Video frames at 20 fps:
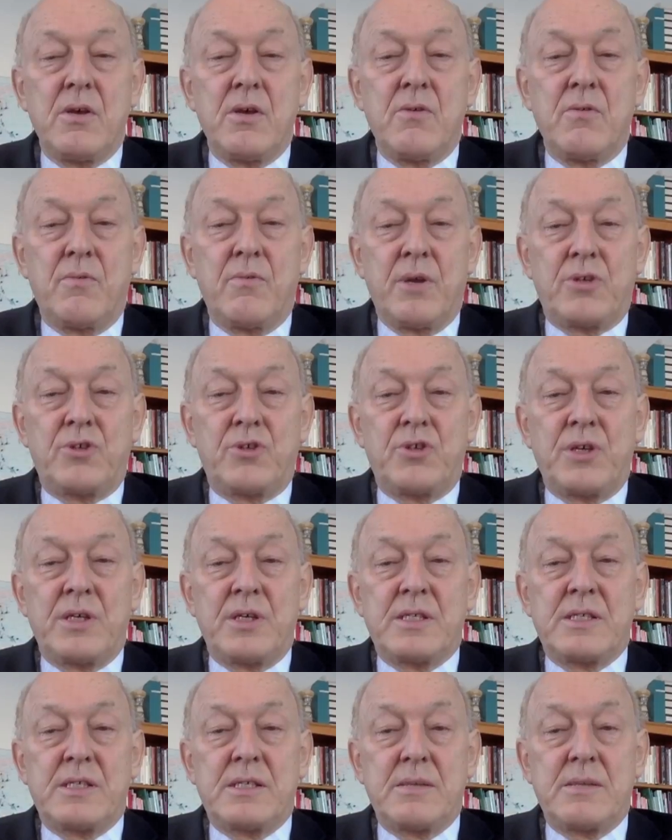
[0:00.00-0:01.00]
which
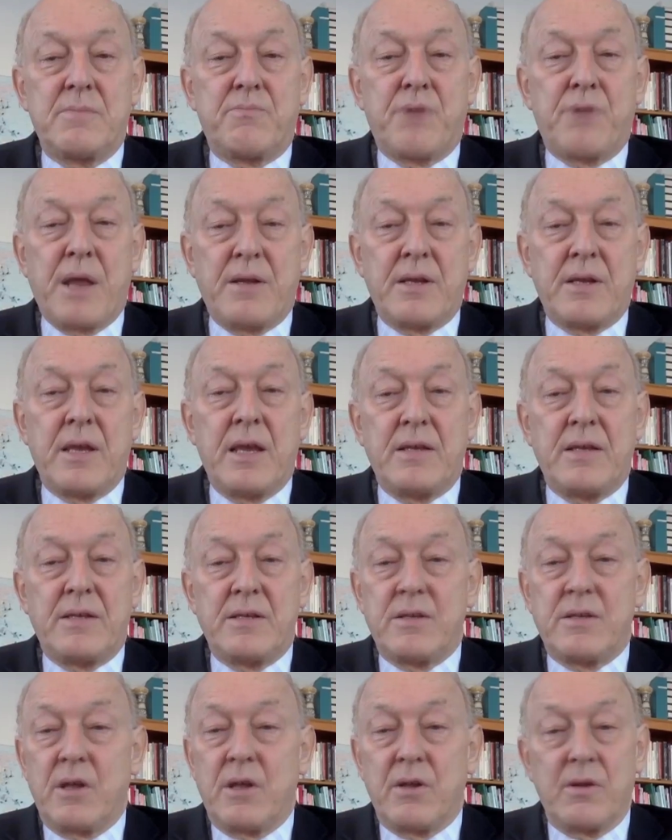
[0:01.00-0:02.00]
is
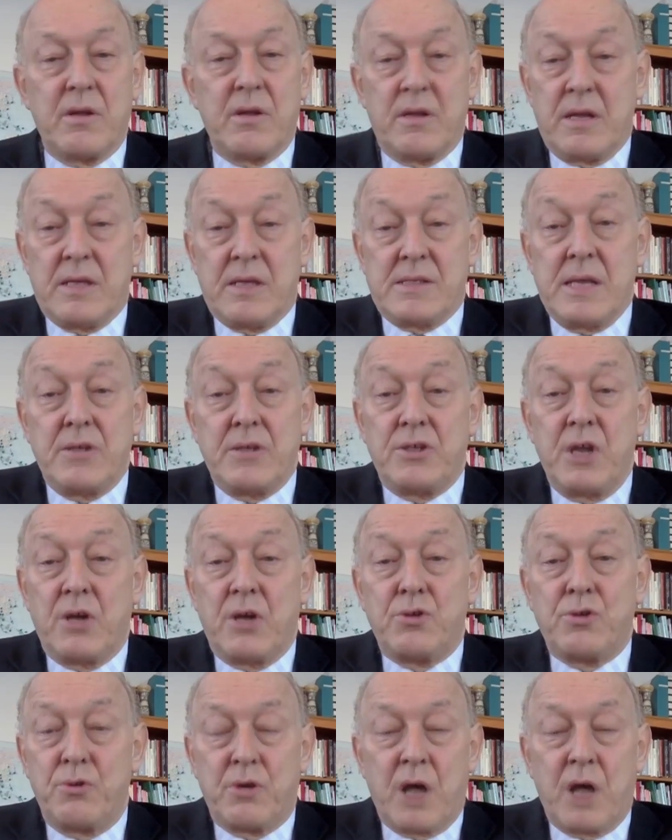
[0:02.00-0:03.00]
predicated on essentially on
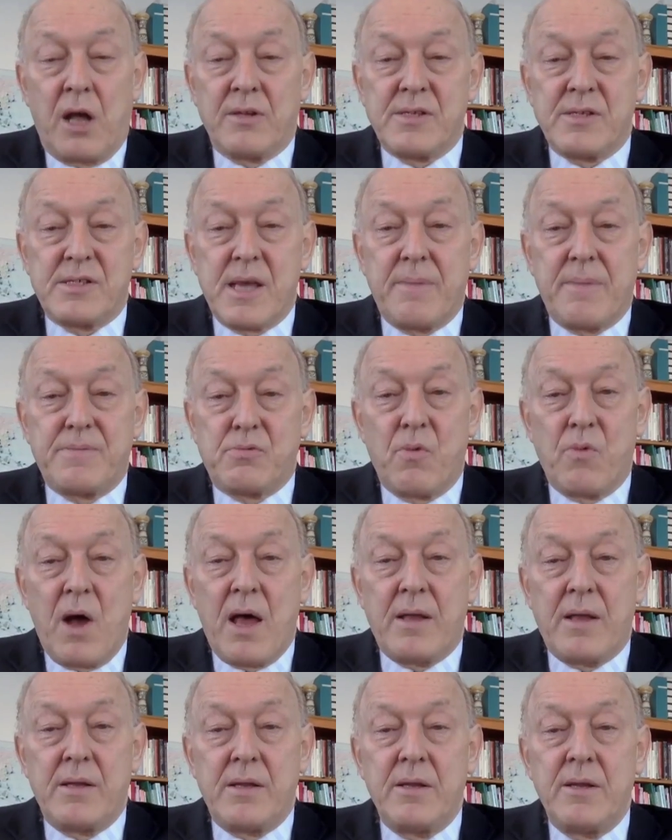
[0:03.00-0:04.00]
two concepts.
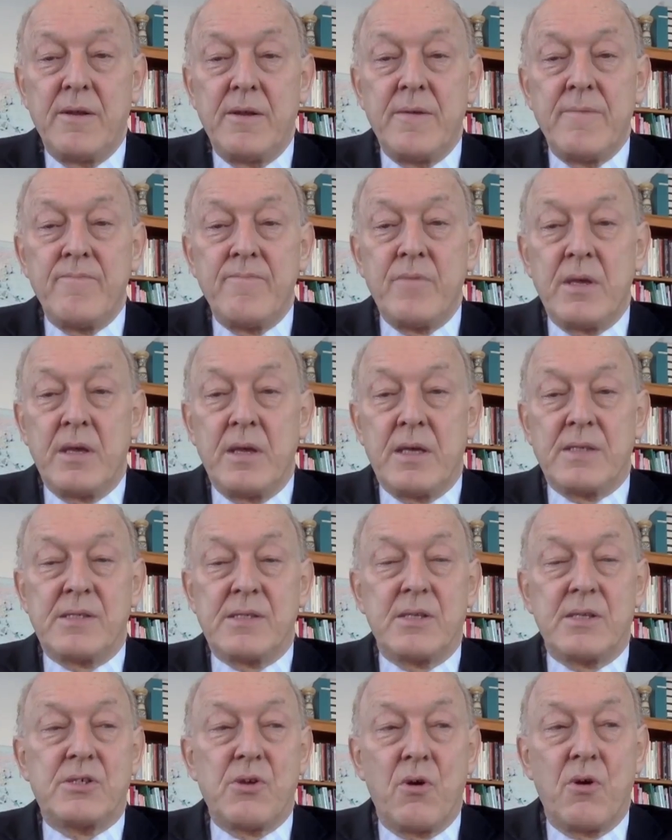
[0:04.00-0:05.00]
One is
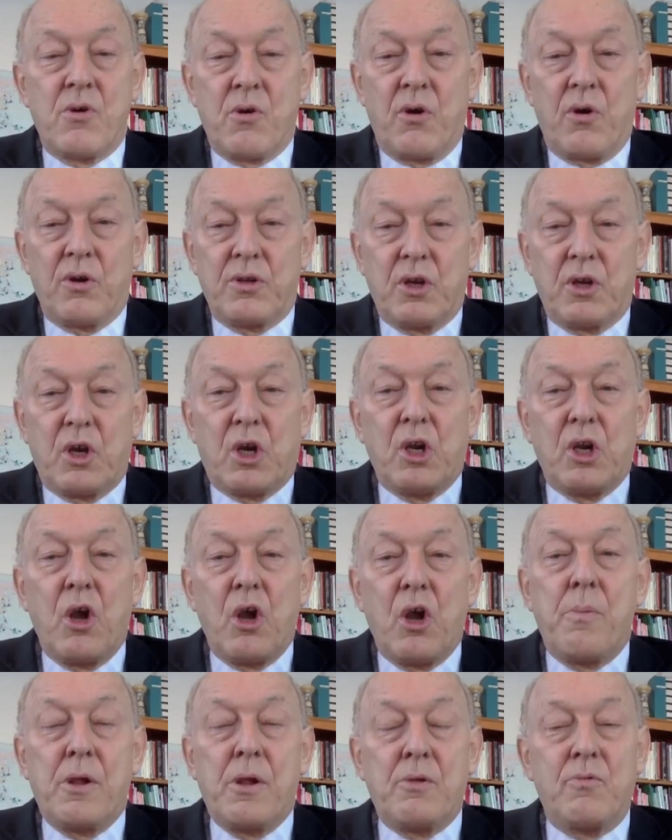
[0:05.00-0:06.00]
the so-called
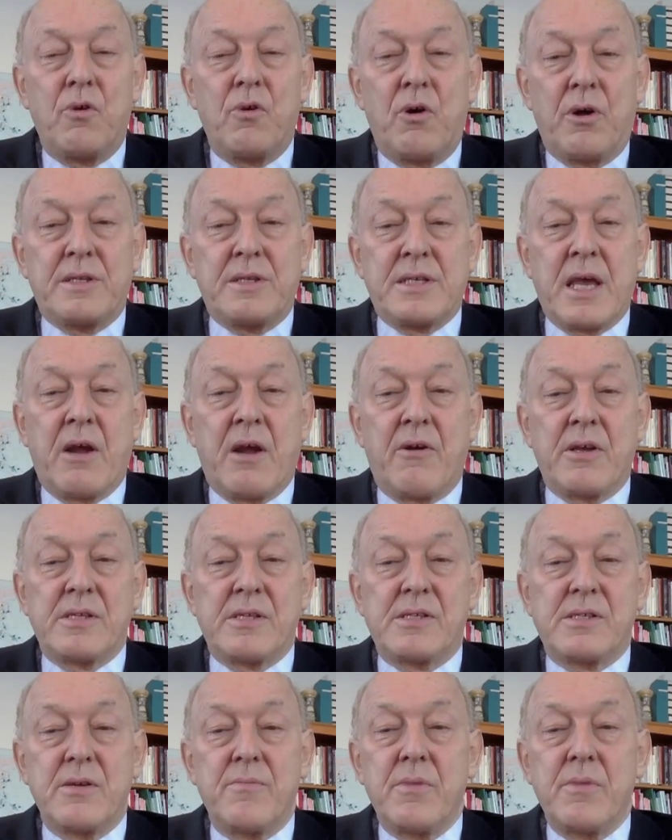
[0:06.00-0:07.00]
global war on
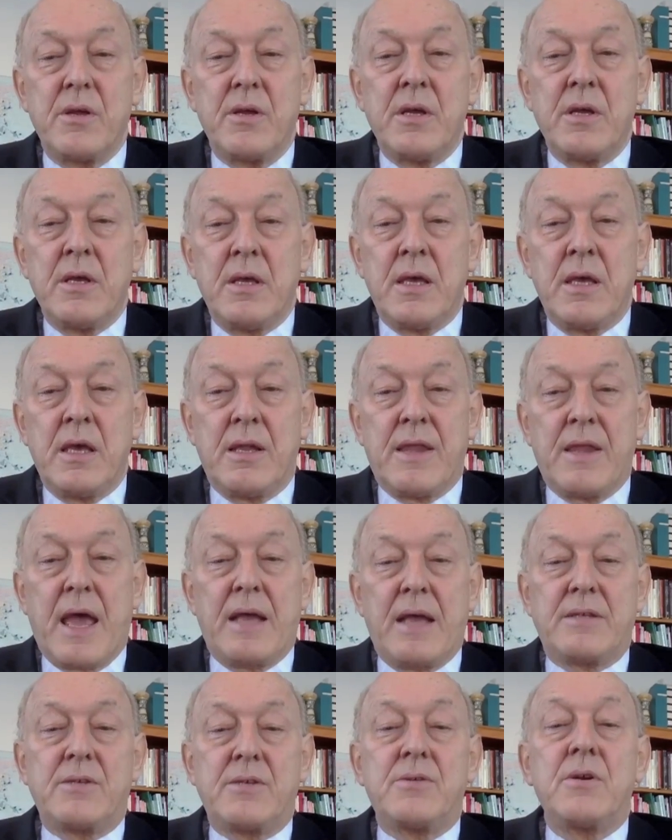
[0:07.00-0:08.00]
terrorism, in
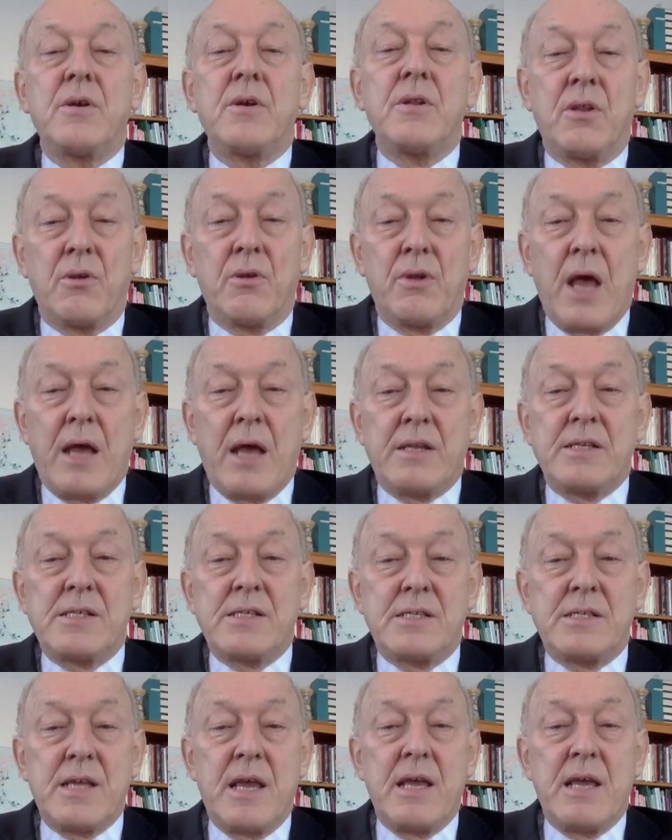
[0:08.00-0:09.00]
that the United
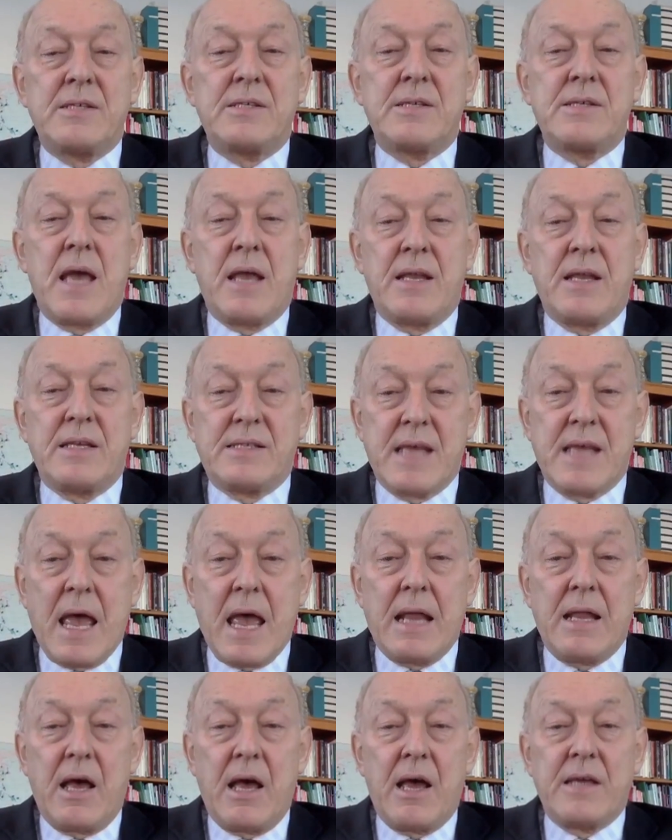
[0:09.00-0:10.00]
States and its
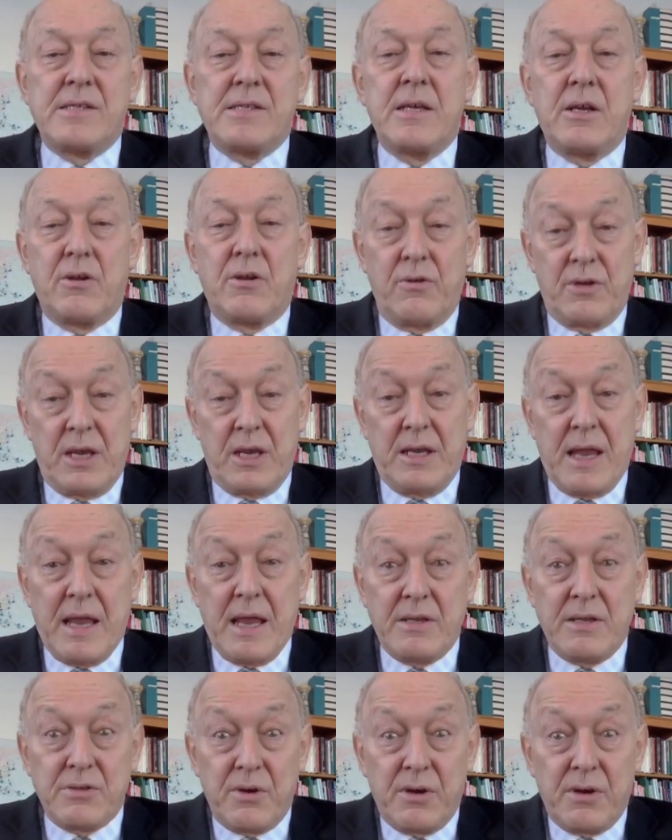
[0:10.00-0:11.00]
allies, including
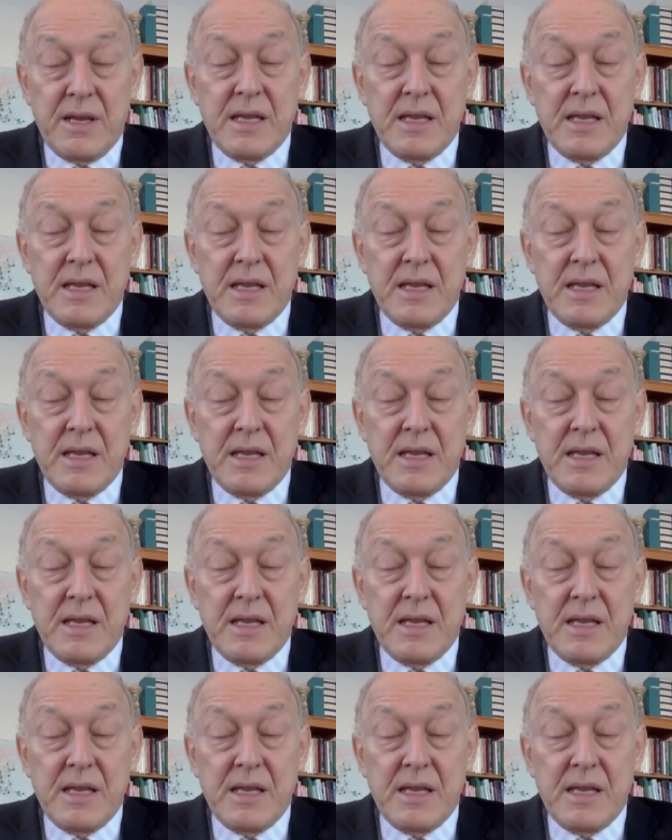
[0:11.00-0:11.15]
NATO and